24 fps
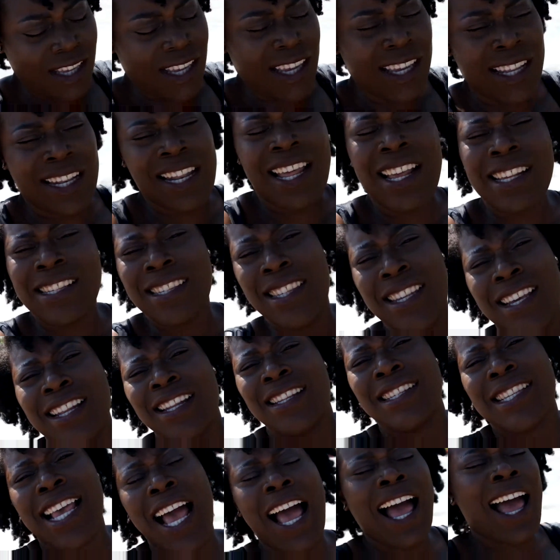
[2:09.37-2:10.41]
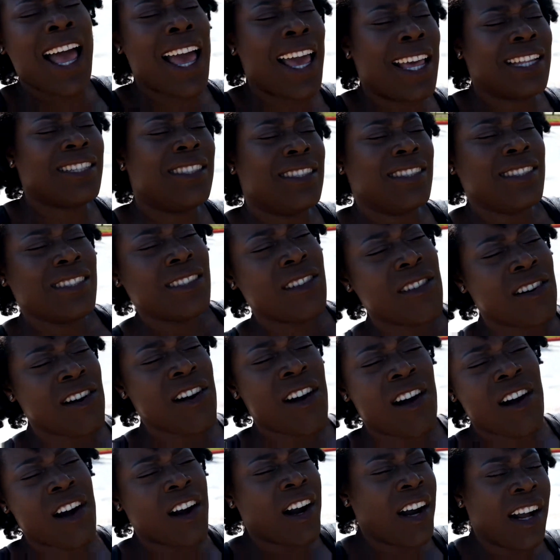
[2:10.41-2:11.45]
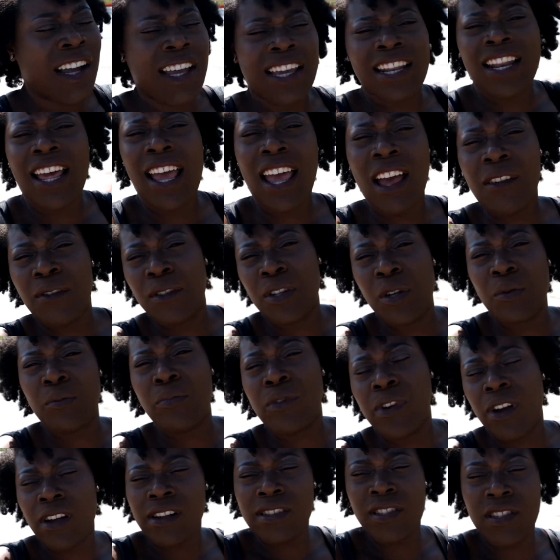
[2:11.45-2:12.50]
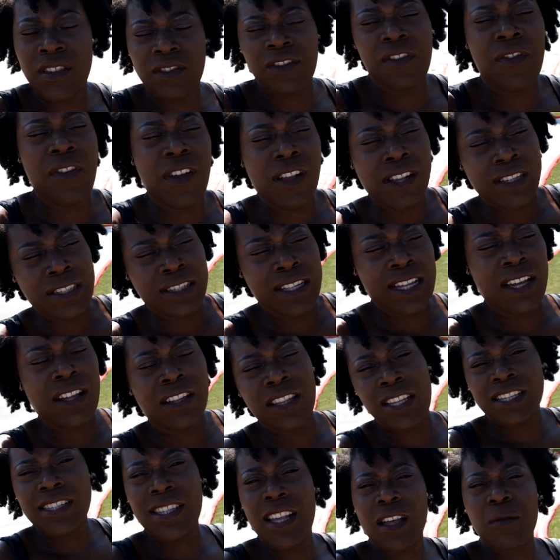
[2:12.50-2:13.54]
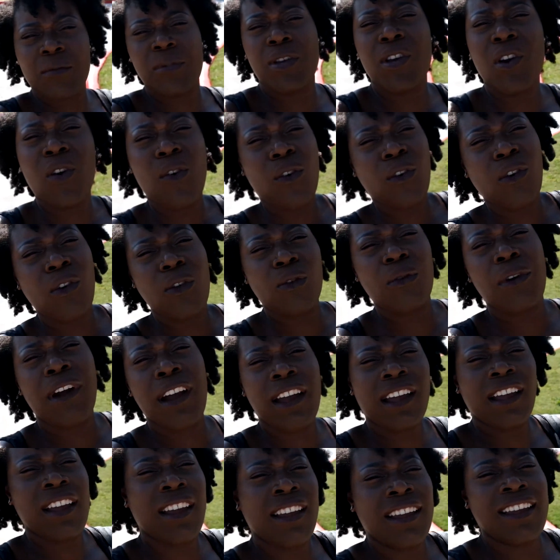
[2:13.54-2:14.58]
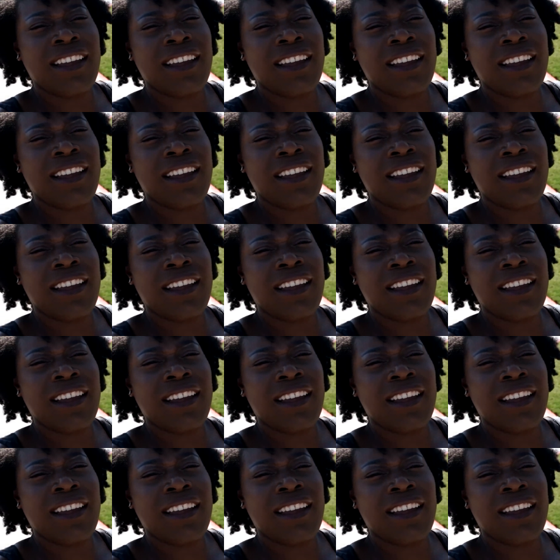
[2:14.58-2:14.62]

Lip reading: And I said it's hot and I have on a bra, so if it falls down, at least I'll be cool, right?